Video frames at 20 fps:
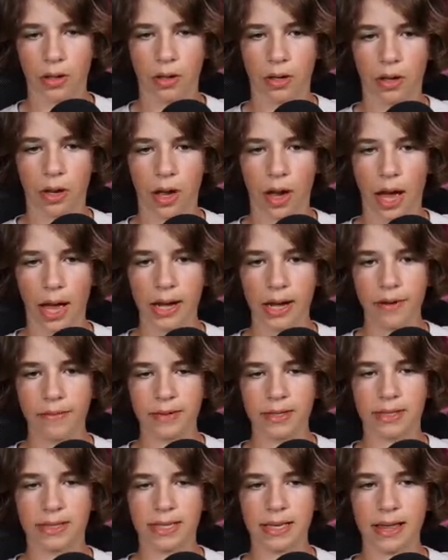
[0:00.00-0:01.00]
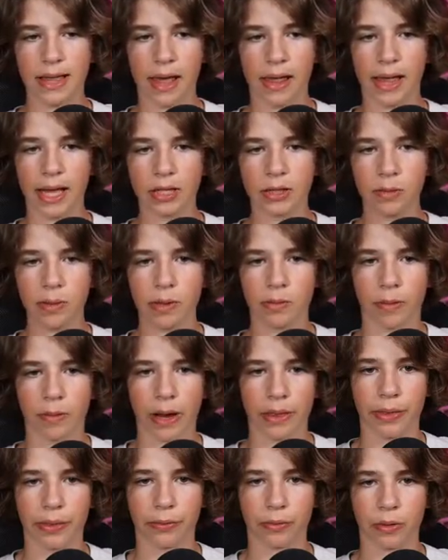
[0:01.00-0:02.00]
I didn't even see that. That's why he
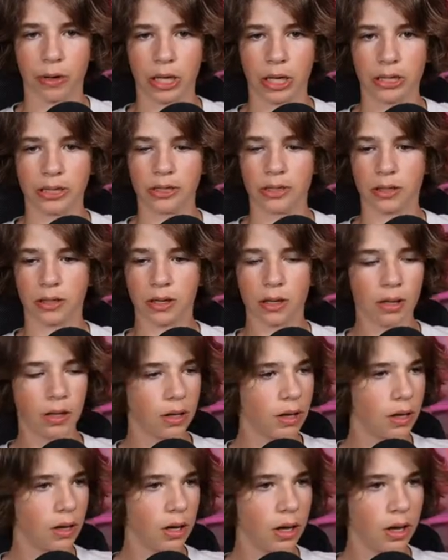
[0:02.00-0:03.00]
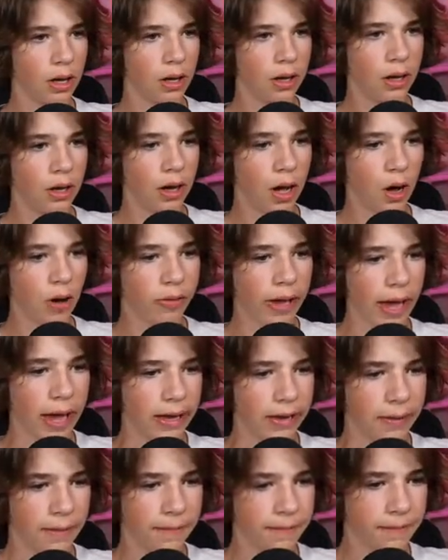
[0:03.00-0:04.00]
ran through us. Okay.
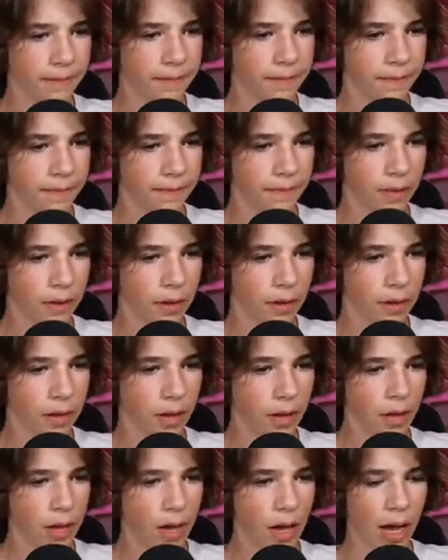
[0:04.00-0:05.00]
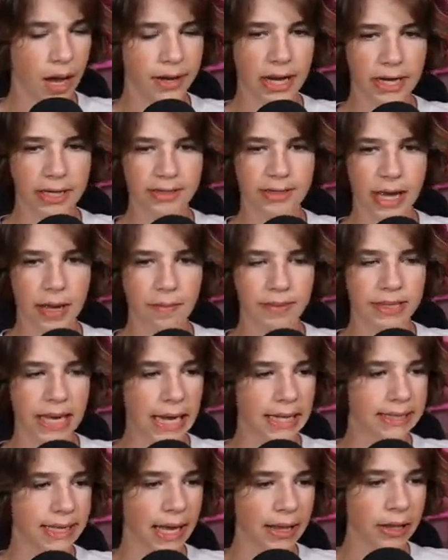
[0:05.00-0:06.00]
Uh, next game,
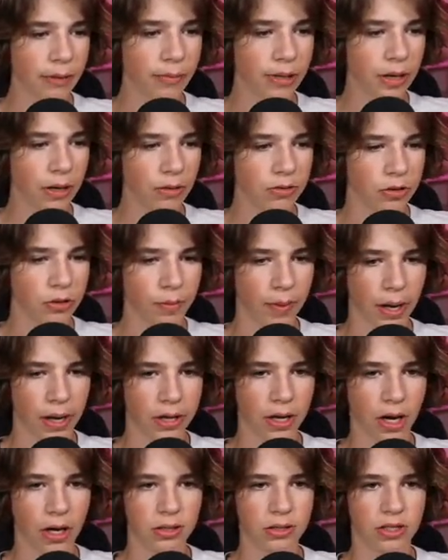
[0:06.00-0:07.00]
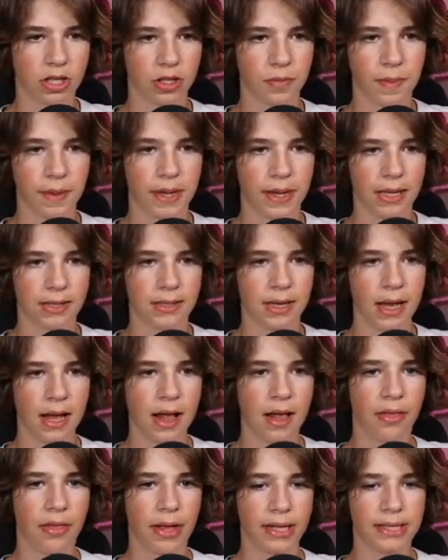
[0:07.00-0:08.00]
sadly, we don't do bodyguards just because
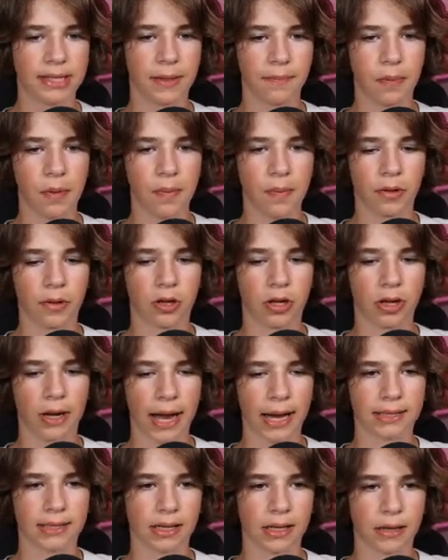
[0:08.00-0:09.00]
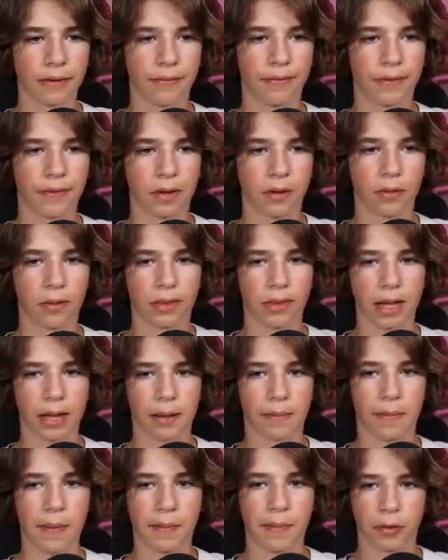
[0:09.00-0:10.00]
then some people could accidentally fill with like
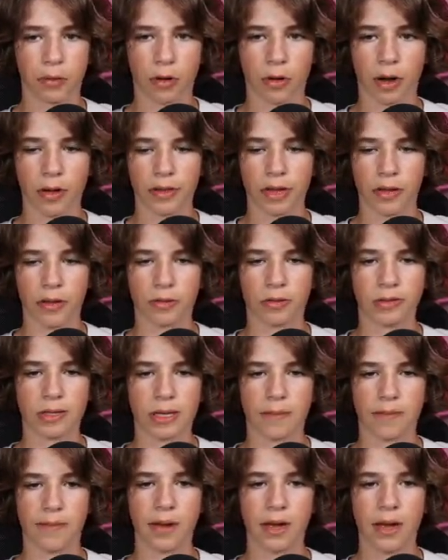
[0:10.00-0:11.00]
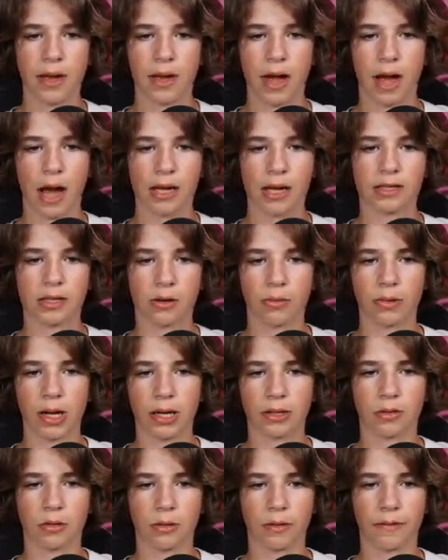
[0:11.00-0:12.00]
people who are on the other team. Uh, so we're not
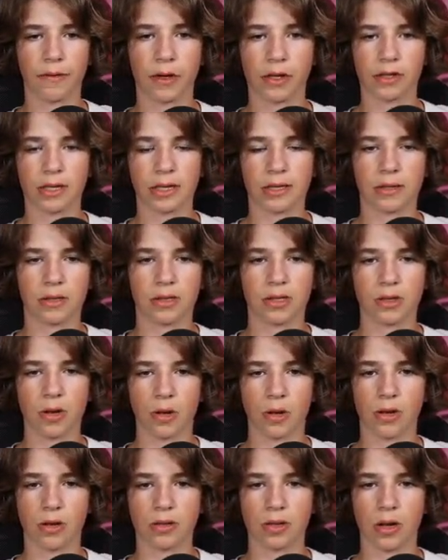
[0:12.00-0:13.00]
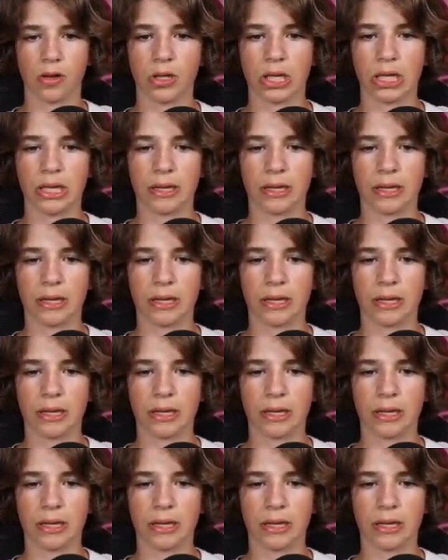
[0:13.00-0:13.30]
doing fills. It's solos only.